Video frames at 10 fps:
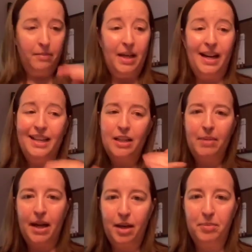And I need to
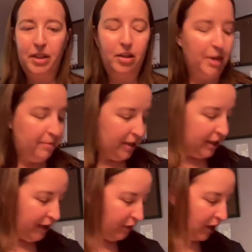back up a little bit
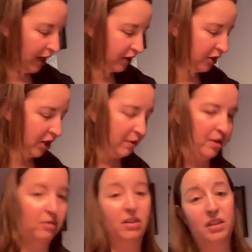because I forgot to share with
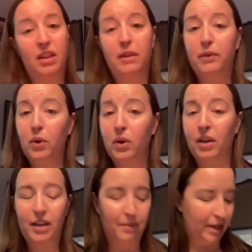you, because it's on the
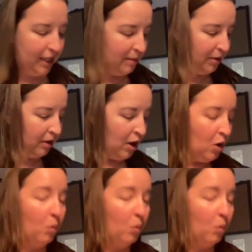floor, not my table.